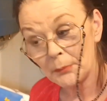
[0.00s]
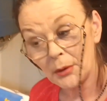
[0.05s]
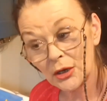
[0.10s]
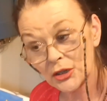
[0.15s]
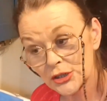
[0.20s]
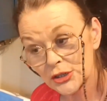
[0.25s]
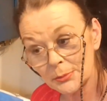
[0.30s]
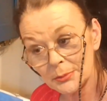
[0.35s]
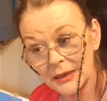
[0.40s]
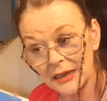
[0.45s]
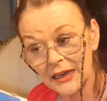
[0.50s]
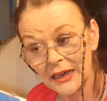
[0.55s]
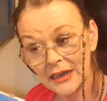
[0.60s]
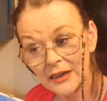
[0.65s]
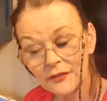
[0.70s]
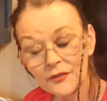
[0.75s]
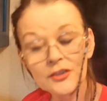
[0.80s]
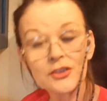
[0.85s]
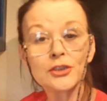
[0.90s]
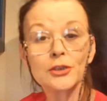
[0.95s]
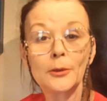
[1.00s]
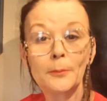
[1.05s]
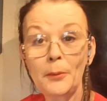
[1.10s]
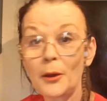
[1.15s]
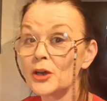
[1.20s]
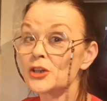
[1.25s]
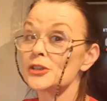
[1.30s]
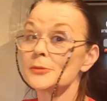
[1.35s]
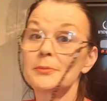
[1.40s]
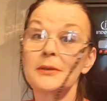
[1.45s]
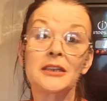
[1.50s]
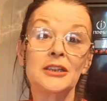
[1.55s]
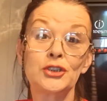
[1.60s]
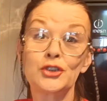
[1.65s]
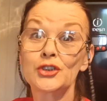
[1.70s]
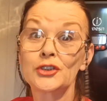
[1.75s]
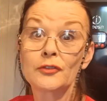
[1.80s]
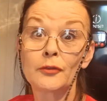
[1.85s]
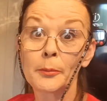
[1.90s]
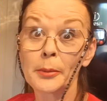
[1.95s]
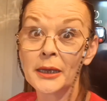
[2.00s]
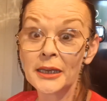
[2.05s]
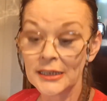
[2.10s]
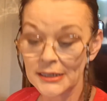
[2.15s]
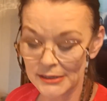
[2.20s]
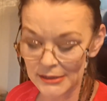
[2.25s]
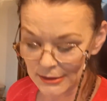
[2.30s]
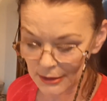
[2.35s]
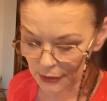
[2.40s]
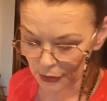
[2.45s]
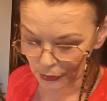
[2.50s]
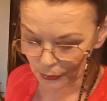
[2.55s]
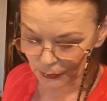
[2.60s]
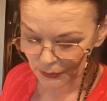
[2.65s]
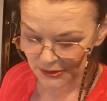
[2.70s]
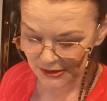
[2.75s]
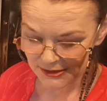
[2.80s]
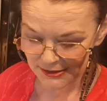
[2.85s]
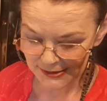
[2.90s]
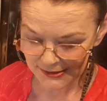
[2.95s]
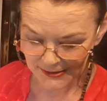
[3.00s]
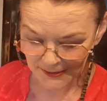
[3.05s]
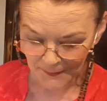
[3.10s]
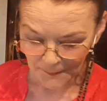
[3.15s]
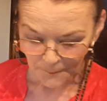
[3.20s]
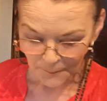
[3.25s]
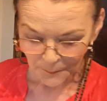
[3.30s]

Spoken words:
possibly gifts or possibly just for personal use.